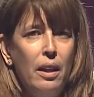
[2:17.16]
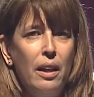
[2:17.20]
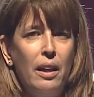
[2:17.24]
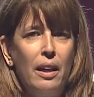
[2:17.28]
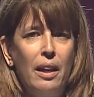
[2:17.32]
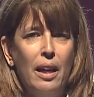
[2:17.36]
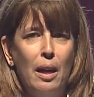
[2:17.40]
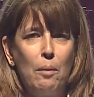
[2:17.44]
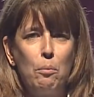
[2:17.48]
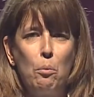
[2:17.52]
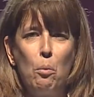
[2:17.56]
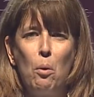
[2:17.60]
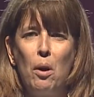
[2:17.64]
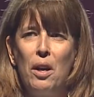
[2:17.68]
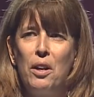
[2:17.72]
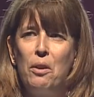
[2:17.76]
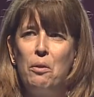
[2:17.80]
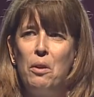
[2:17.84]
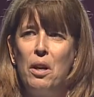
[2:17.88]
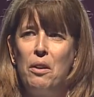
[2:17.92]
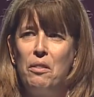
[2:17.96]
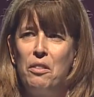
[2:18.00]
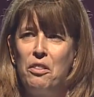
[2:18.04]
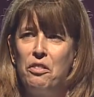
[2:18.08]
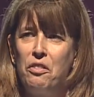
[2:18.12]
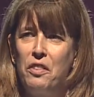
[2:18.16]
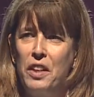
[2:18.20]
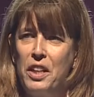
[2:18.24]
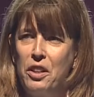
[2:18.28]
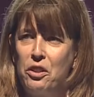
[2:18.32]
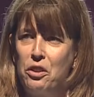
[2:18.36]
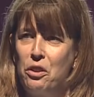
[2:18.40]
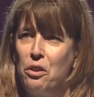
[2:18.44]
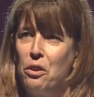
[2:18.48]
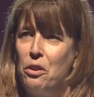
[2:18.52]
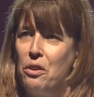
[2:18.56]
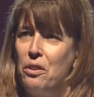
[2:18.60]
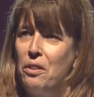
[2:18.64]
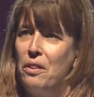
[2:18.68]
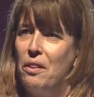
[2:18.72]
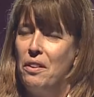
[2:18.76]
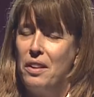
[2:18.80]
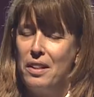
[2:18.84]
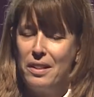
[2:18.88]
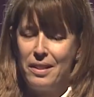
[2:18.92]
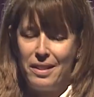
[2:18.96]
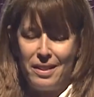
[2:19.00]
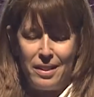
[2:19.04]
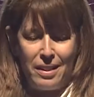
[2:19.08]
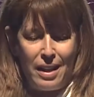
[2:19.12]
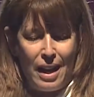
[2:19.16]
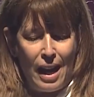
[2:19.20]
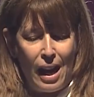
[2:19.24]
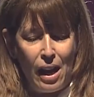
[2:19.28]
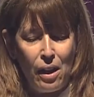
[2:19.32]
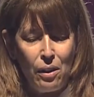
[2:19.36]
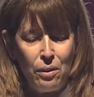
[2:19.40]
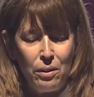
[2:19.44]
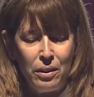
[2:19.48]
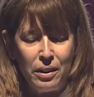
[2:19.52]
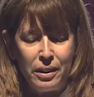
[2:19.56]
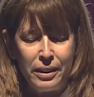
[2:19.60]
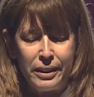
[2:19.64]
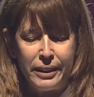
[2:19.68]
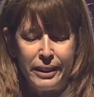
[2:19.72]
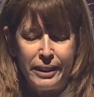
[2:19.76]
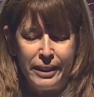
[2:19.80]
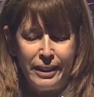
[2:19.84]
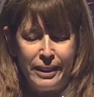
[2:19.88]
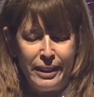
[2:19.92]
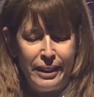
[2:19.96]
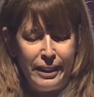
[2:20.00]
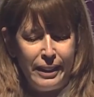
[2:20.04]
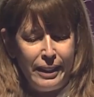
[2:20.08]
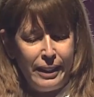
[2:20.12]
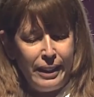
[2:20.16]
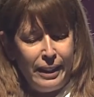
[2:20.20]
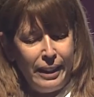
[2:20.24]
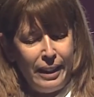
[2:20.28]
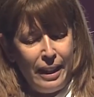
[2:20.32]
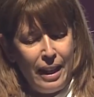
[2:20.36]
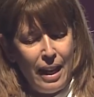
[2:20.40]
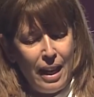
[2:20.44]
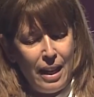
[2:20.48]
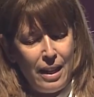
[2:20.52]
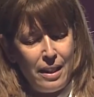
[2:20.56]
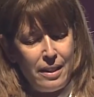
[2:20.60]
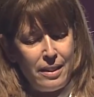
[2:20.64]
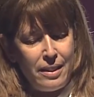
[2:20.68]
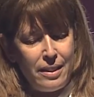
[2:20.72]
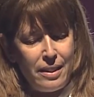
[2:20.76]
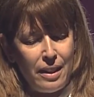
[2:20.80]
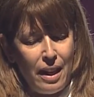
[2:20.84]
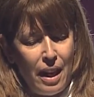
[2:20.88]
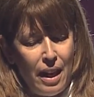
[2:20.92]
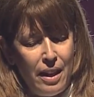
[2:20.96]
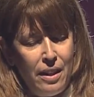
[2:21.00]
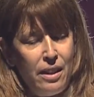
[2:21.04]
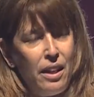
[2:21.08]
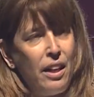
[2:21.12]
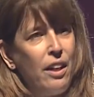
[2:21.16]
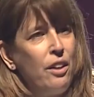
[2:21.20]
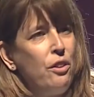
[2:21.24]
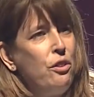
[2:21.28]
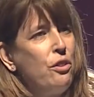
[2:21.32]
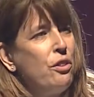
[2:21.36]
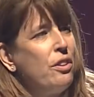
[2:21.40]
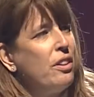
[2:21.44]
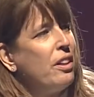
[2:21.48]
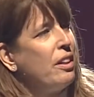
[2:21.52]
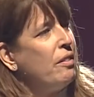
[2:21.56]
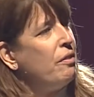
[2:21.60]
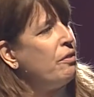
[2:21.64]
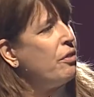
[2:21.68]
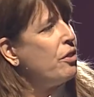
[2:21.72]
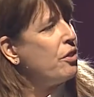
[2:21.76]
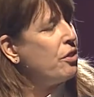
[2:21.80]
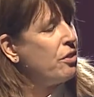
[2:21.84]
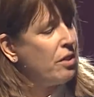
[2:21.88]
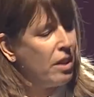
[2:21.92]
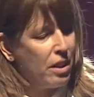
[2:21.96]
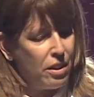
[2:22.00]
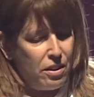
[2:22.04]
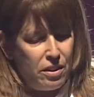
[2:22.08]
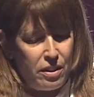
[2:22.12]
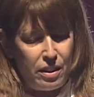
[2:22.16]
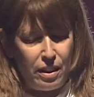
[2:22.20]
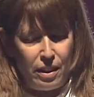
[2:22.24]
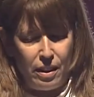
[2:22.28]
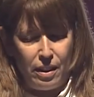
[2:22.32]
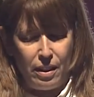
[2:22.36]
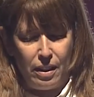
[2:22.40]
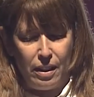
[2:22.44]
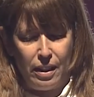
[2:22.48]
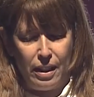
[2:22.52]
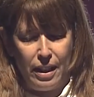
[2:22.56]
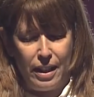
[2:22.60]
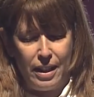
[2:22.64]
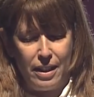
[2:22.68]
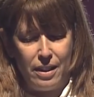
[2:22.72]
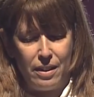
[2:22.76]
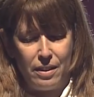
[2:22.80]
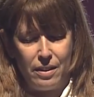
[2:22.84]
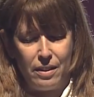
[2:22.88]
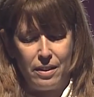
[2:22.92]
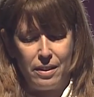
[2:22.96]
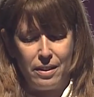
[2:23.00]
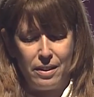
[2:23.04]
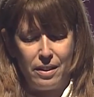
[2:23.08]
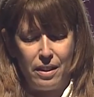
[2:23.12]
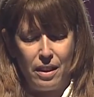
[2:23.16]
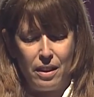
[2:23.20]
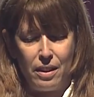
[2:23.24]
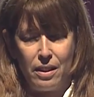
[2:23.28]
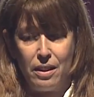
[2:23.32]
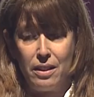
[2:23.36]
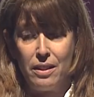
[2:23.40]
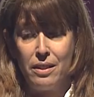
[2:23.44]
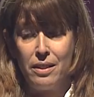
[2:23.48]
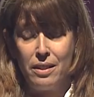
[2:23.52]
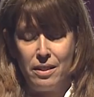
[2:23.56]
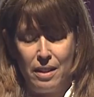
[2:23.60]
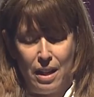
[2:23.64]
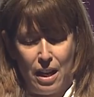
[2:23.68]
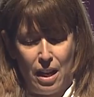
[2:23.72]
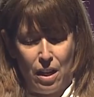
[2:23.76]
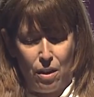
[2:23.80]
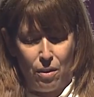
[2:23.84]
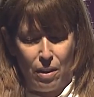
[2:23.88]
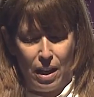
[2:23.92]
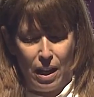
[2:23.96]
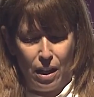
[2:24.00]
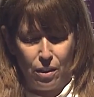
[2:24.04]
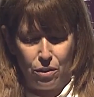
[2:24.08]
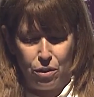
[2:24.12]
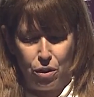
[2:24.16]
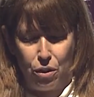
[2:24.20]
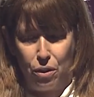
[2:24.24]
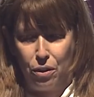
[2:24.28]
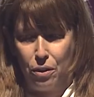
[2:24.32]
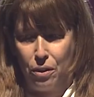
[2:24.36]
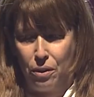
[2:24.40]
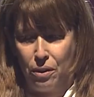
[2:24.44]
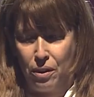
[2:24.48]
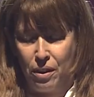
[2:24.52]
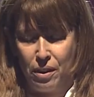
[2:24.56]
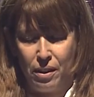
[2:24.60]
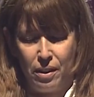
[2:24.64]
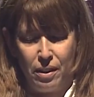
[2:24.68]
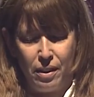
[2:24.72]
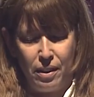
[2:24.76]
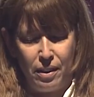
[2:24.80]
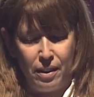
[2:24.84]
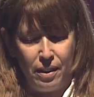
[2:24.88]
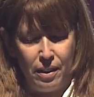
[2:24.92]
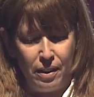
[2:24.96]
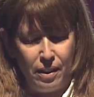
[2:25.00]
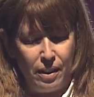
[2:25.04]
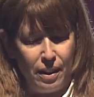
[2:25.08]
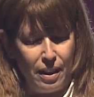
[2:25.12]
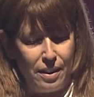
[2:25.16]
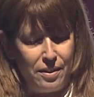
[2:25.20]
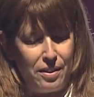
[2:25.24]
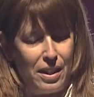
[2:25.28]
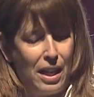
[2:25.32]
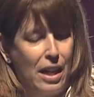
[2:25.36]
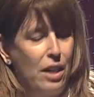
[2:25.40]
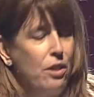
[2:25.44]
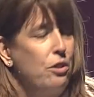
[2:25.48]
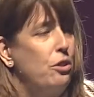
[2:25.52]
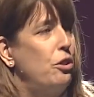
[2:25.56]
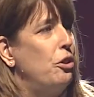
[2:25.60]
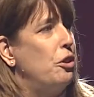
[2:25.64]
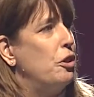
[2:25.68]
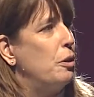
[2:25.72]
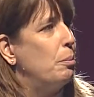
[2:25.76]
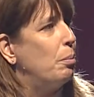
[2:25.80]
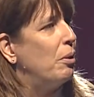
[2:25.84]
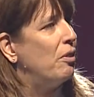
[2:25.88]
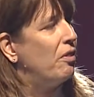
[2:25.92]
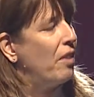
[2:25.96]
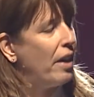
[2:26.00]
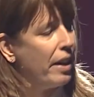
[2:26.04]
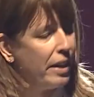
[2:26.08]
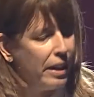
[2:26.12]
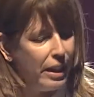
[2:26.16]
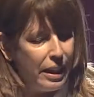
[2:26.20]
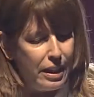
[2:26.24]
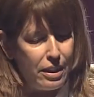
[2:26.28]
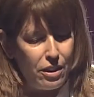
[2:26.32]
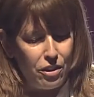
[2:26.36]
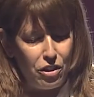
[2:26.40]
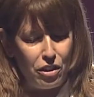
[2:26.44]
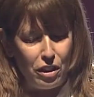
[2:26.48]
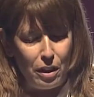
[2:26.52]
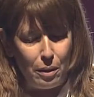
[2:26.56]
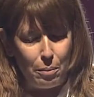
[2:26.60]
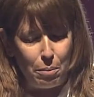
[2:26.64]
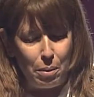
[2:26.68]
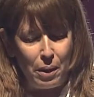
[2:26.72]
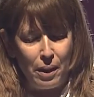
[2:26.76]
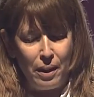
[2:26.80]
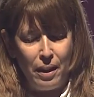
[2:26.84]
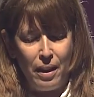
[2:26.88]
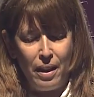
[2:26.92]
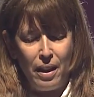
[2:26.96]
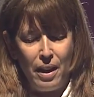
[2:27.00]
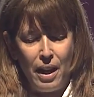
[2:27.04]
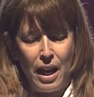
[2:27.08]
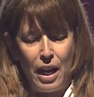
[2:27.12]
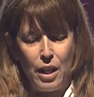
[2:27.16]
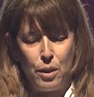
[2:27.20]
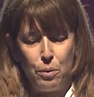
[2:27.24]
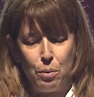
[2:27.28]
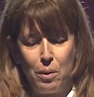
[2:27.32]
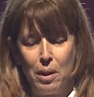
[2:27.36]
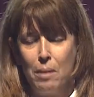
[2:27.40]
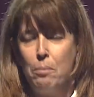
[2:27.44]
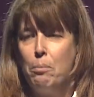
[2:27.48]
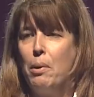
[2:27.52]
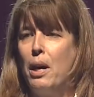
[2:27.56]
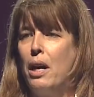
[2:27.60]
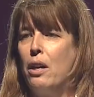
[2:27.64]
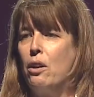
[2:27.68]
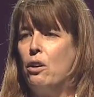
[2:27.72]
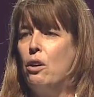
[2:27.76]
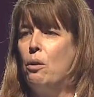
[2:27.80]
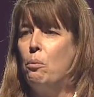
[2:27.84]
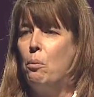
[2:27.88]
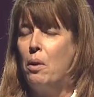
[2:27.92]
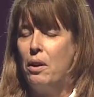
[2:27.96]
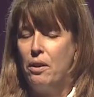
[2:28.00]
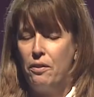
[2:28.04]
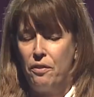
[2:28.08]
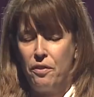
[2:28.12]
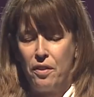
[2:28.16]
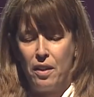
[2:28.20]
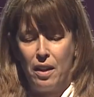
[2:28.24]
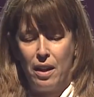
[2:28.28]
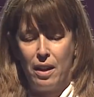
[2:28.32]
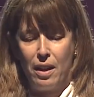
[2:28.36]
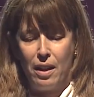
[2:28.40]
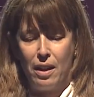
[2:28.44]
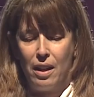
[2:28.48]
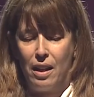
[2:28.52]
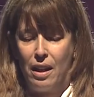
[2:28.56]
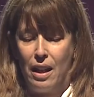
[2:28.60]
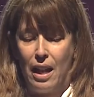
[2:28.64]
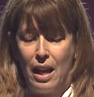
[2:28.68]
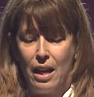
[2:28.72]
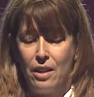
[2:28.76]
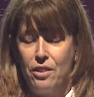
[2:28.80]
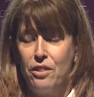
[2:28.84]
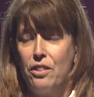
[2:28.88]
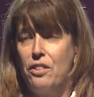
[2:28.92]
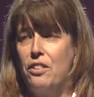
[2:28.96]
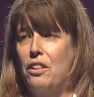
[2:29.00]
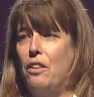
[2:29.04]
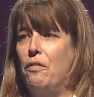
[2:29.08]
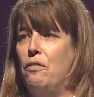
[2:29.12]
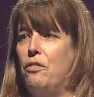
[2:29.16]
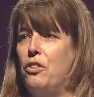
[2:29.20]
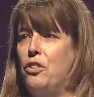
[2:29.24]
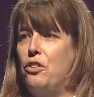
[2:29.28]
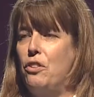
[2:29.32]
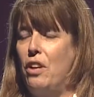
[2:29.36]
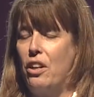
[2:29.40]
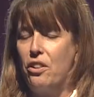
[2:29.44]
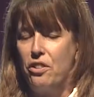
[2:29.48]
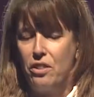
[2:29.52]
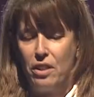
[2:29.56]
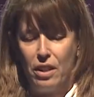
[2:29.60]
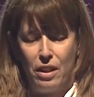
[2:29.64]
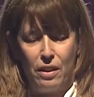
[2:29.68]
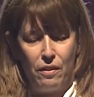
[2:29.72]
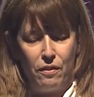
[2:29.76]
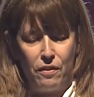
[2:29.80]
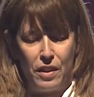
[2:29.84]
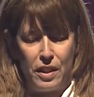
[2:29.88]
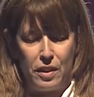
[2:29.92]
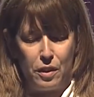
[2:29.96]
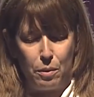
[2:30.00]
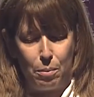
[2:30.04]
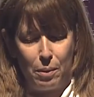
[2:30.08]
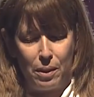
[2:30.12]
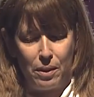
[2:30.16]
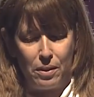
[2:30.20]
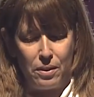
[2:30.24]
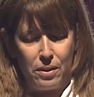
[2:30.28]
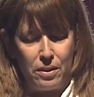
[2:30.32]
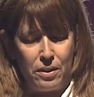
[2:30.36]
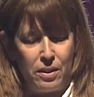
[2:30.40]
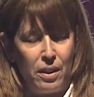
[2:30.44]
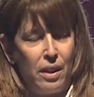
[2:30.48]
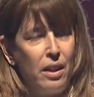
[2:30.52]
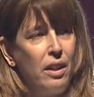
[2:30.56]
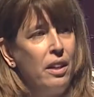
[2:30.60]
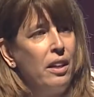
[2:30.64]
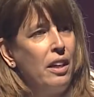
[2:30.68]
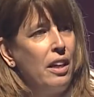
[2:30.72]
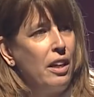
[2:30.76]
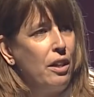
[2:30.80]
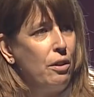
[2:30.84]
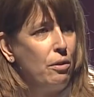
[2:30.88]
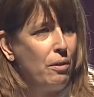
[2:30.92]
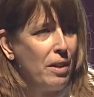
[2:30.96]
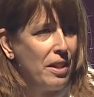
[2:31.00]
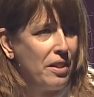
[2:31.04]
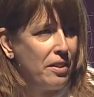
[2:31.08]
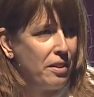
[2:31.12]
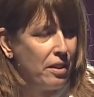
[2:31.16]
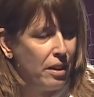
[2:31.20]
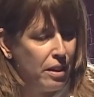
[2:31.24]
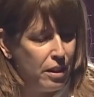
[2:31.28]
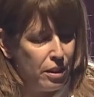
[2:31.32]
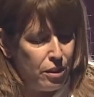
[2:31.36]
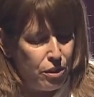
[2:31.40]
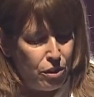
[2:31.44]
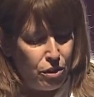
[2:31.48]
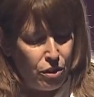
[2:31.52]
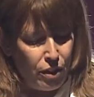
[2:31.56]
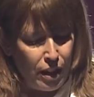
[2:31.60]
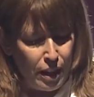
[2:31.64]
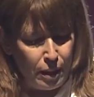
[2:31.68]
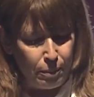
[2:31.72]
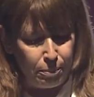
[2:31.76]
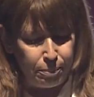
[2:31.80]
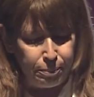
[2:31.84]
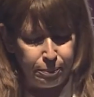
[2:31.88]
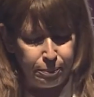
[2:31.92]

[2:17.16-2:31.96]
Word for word: Um, why do I reflect on this now? As 800 infrastructure leaders, it is now our turn. It's our turn to provide leadership as we embark on one of the largest infrastructure investments in recent history.